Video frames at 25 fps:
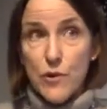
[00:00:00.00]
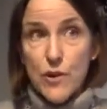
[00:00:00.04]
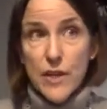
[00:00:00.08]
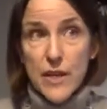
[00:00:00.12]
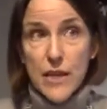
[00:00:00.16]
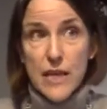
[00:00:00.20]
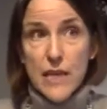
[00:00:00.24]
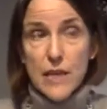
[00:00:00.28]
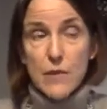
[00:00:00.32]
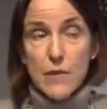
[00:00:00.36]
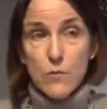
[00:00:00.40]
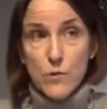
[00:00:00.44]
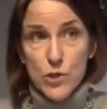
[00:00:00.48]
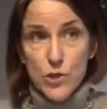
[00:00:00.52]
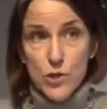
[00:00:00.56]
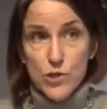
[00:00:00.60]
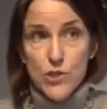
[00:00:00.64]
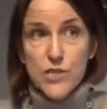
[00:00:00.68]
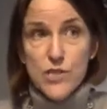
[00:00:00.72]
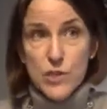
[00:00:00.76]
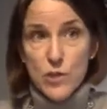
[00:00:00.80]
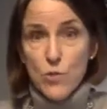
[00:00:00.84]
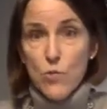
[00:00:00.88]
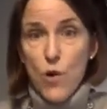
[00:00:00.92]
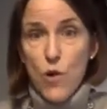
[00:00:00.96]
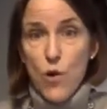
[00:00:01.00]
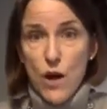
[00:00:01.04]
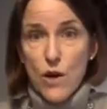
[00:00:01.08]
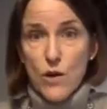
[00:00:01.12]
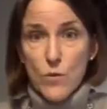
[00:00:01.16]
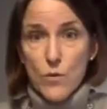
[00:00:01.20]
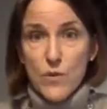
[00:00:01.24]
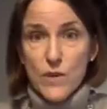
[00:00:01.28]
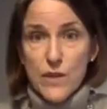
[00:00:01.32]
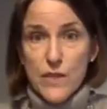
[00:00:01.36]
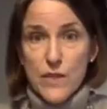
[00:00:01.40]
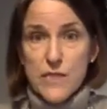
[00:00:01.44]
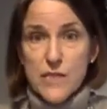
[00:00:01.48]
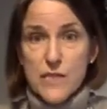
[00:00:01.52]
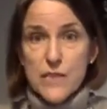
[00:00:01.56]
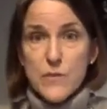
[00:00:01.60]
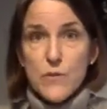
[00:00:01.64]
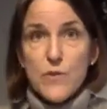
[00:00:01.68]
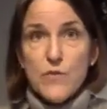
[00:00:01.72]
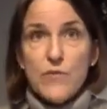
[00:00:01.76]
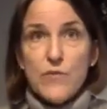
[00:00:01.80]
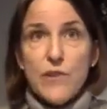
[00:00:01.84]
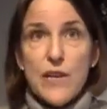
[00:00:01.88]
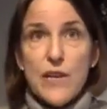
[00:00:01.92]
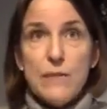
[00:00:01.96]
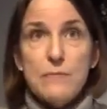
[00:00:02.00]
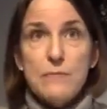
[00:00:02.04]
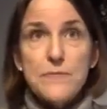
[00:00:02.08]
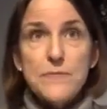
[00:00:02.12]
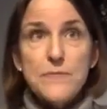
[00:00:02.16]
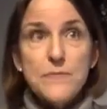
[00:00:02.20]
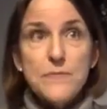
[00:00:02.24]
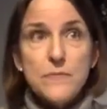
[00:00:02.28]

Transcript: he could still walk with a Zimmer frame.